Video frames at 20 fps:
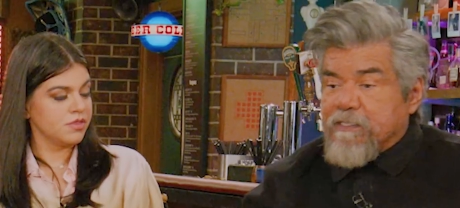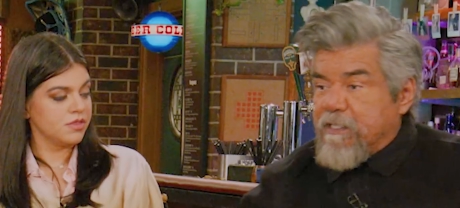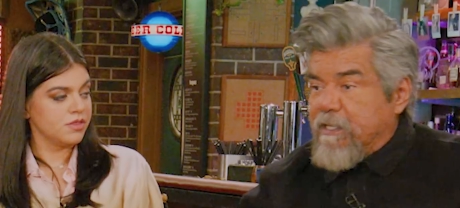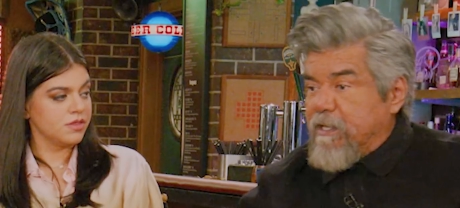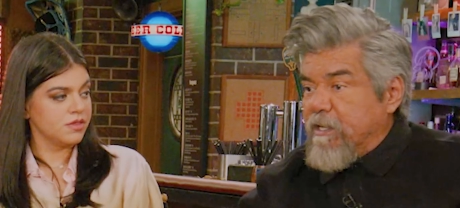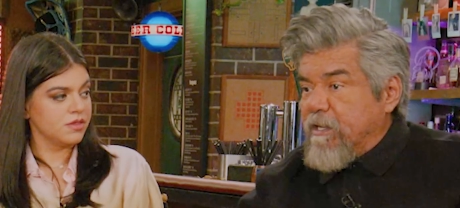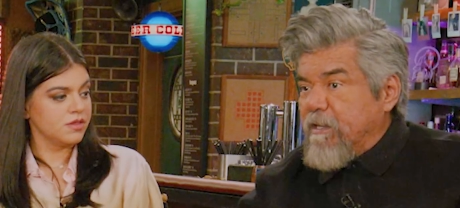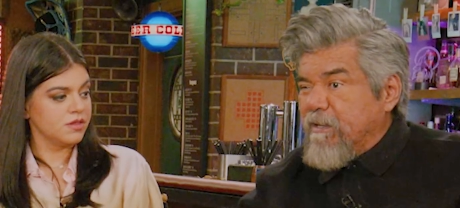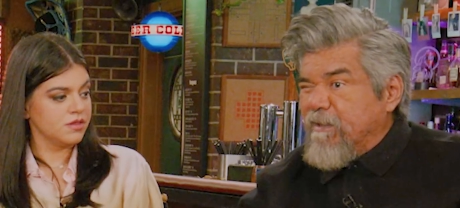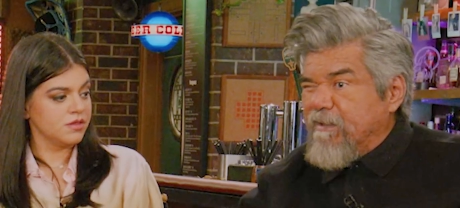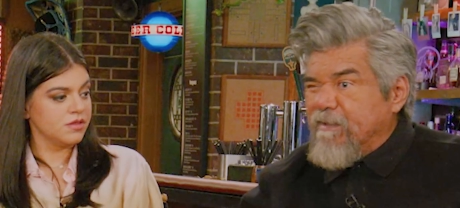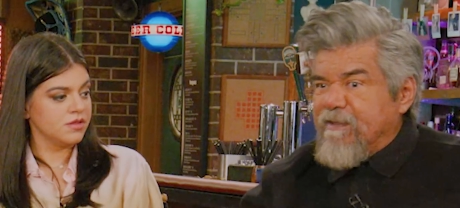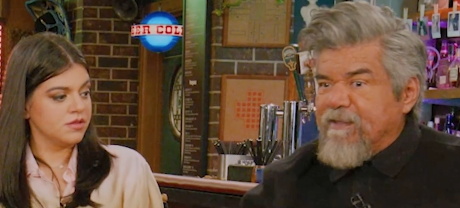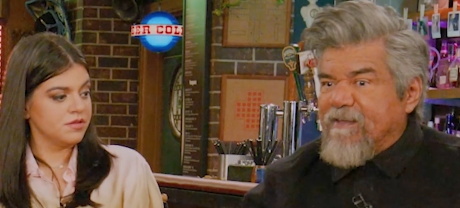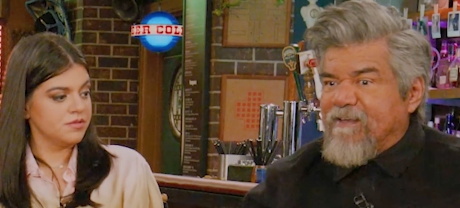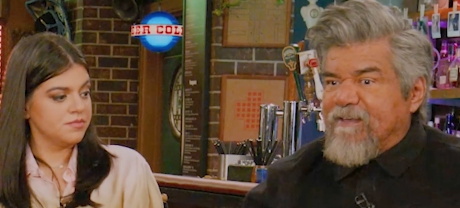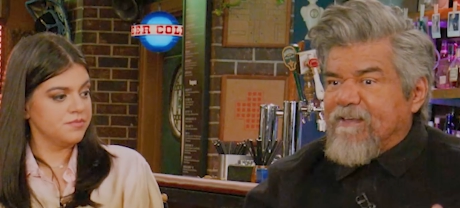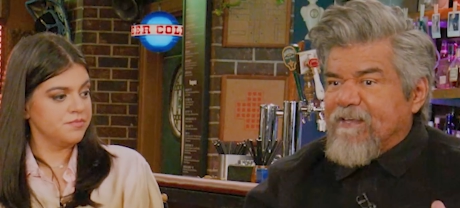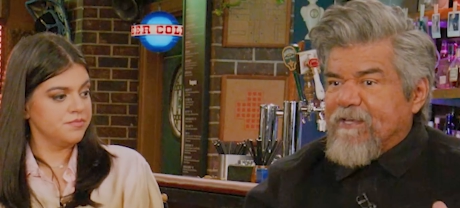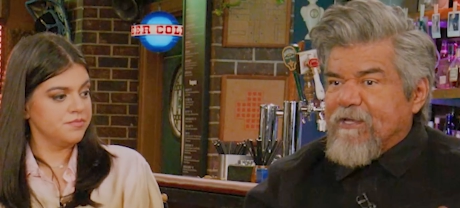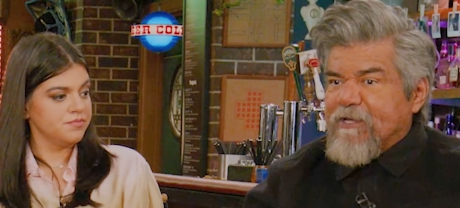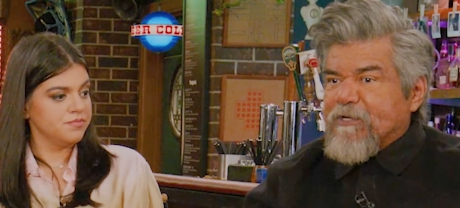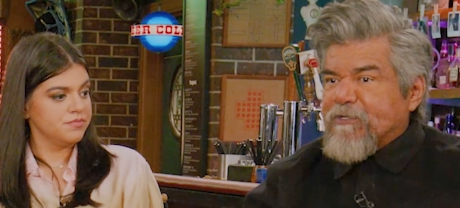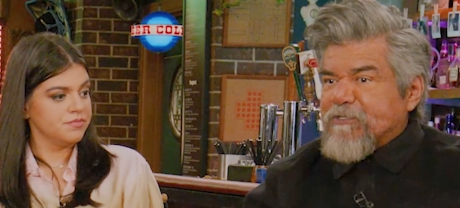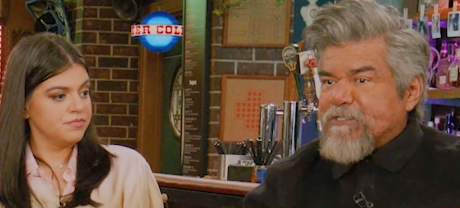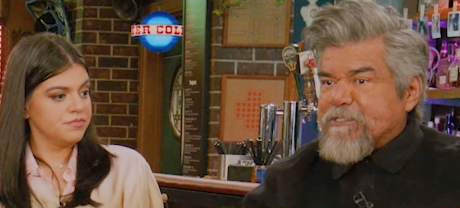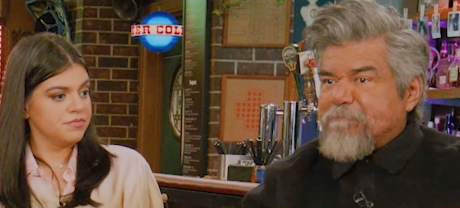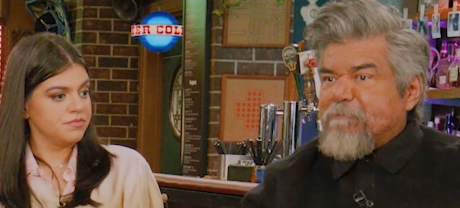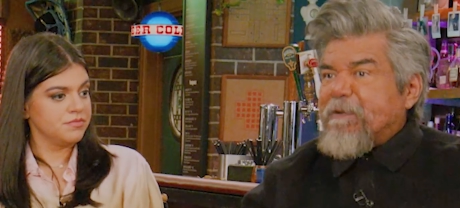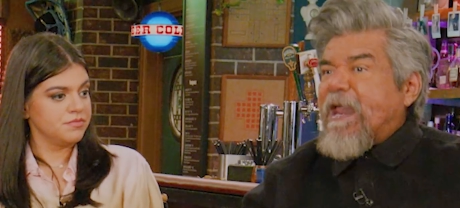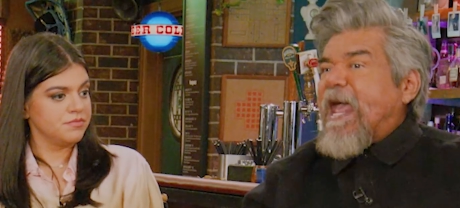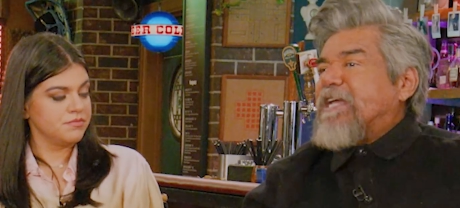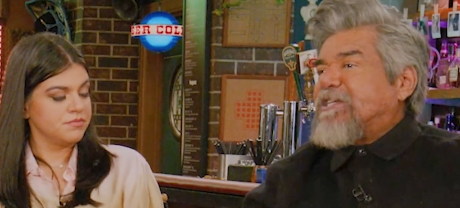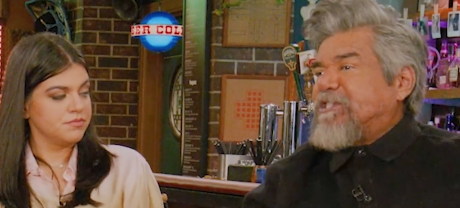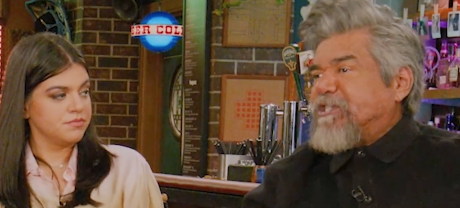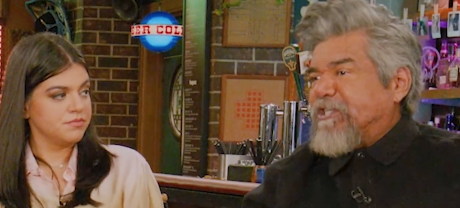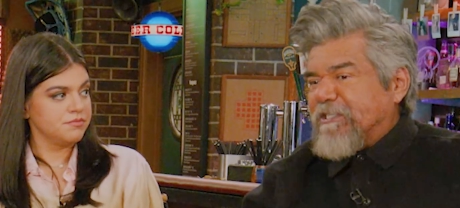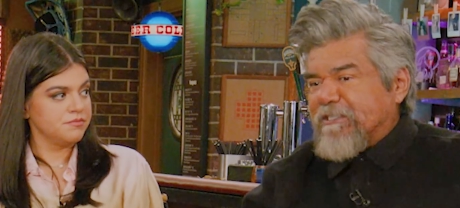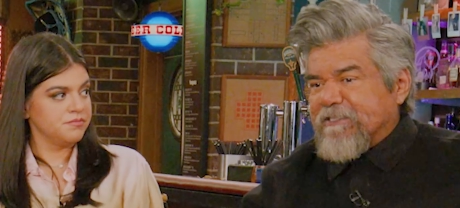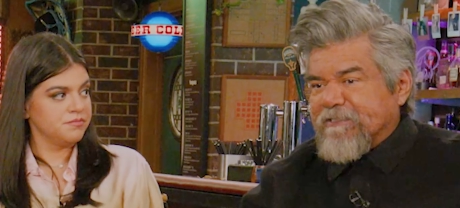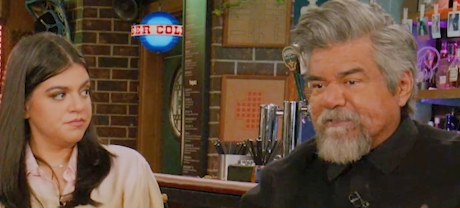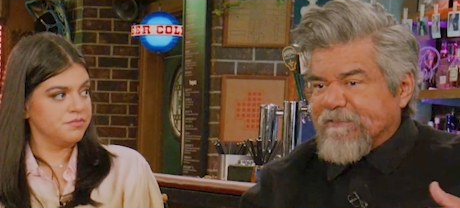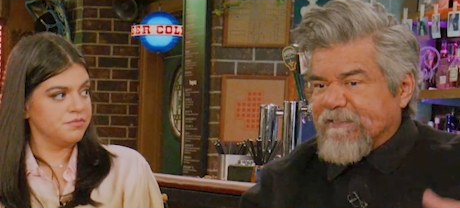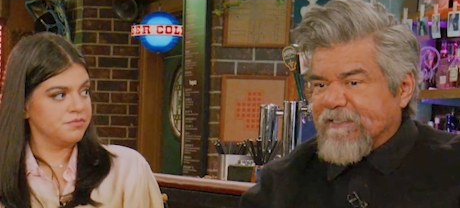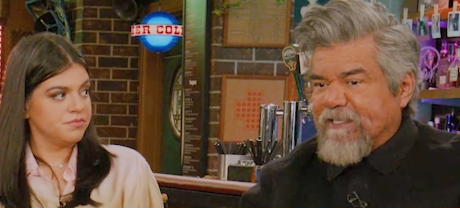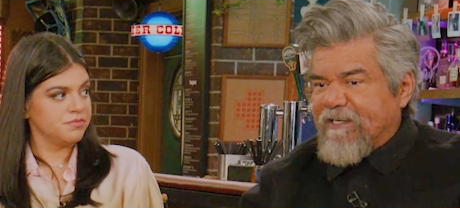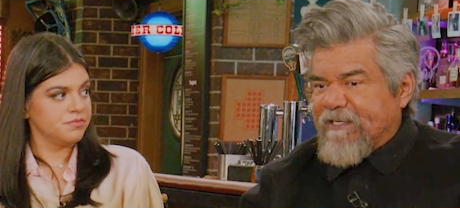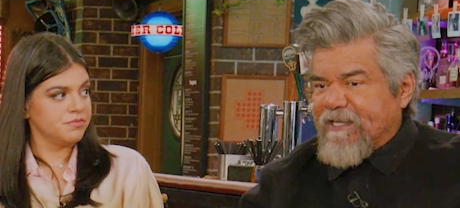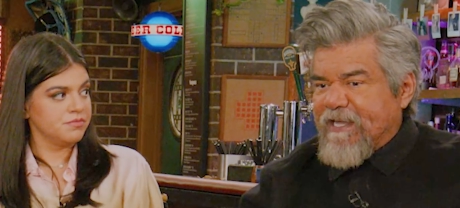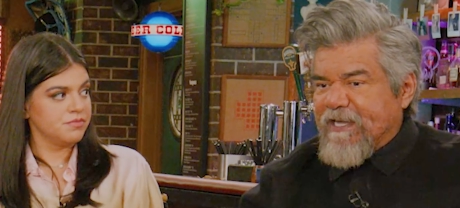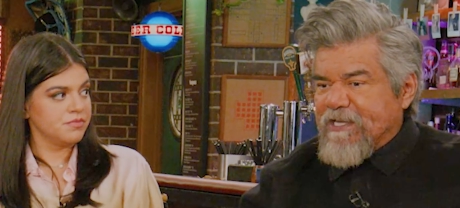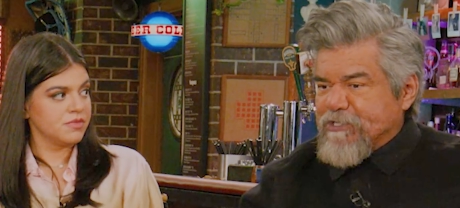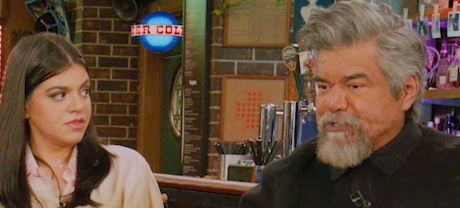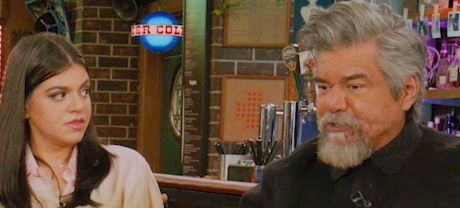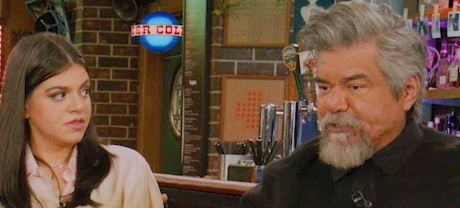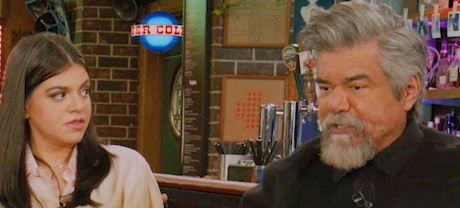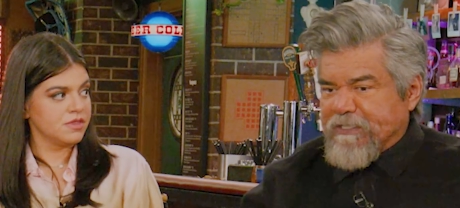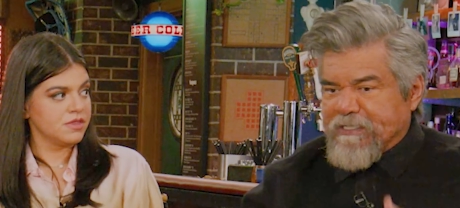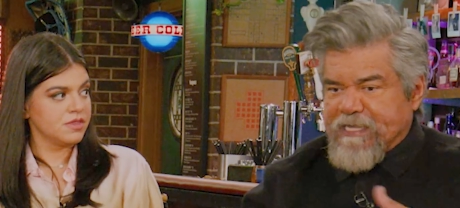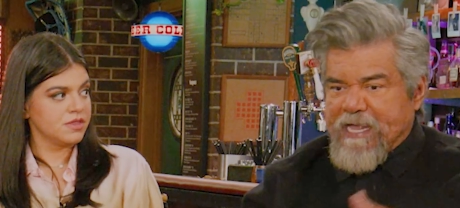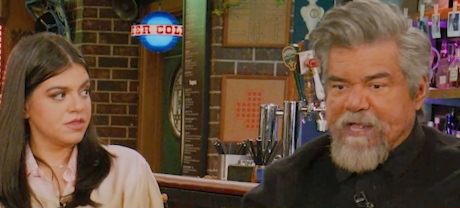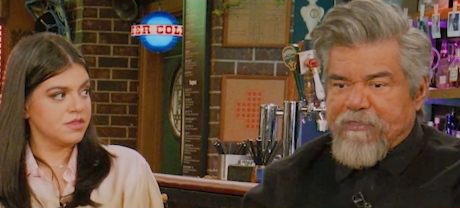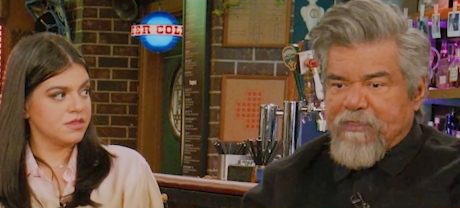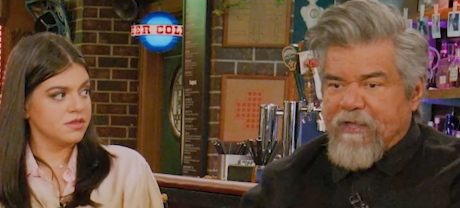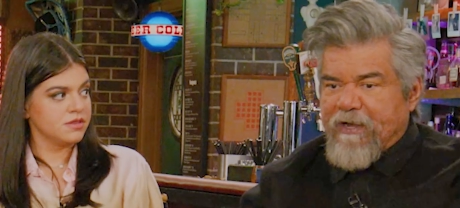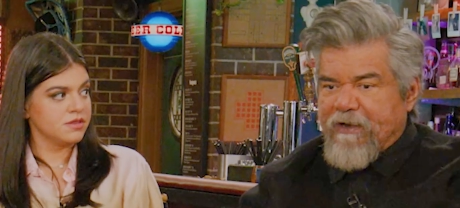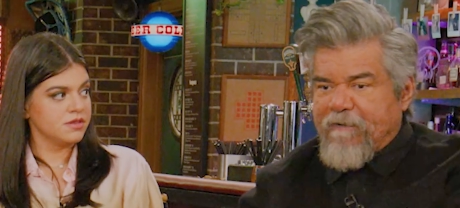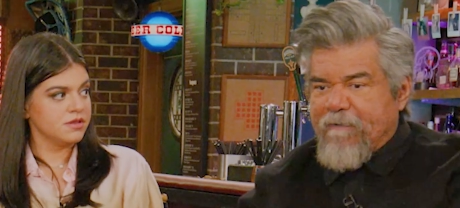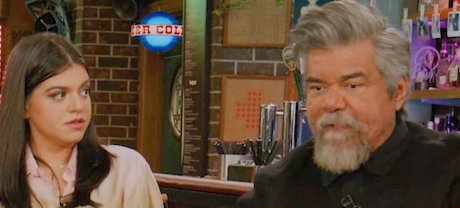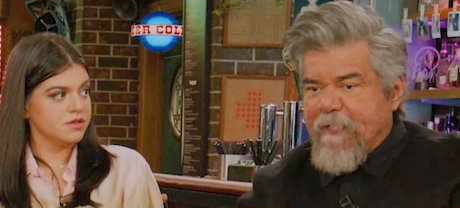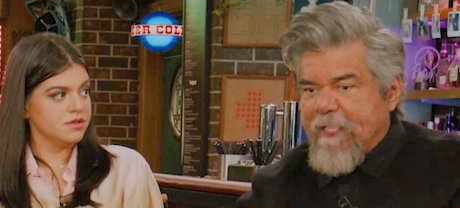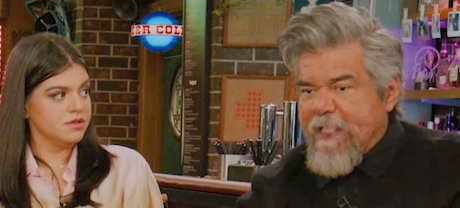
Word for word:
Speaker 1: Uh, he hears splashing occasionally down there,